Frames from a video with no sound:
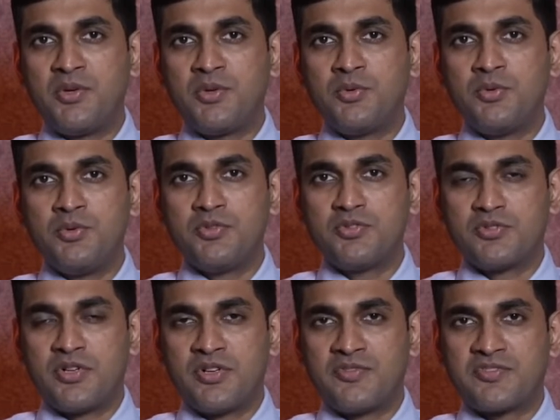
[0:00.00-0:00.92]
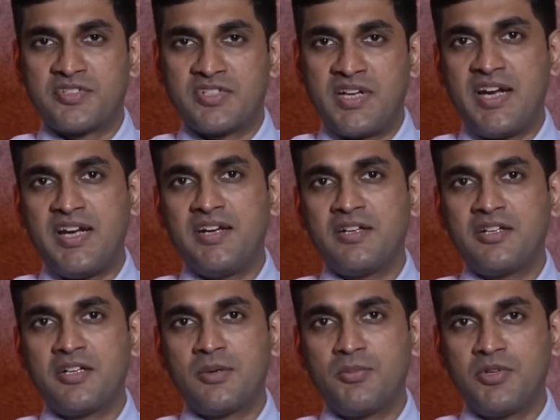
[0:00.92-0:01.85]
to sort of slide a
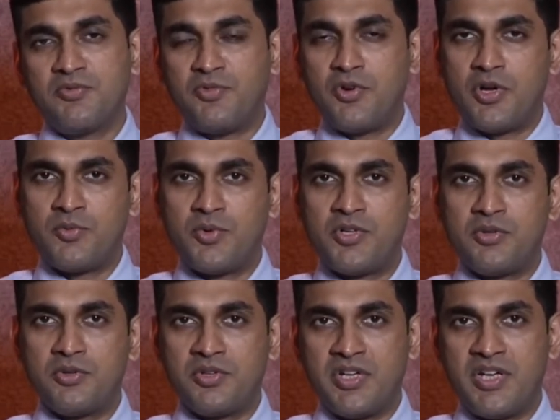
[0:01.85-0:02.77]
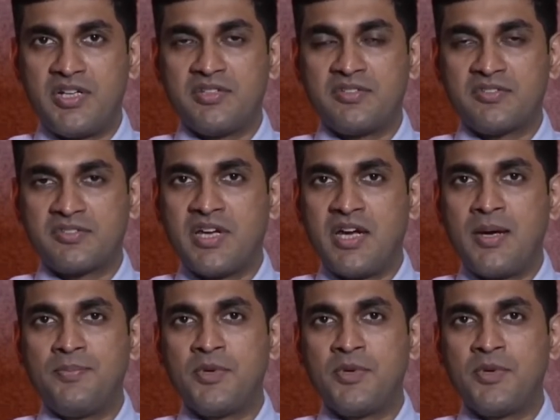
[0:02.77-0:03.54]
little bit forward to create this gap